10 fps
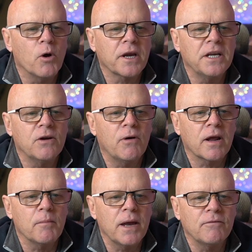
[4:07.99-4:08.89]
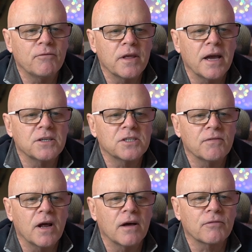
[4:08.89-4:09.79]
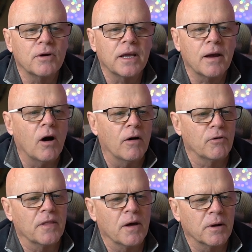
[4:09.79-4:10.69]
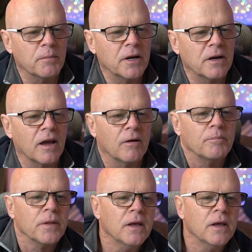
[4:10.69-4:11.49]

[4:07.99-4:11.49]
what can you recommend for the A7R3? oh, I've read that one a minute ago.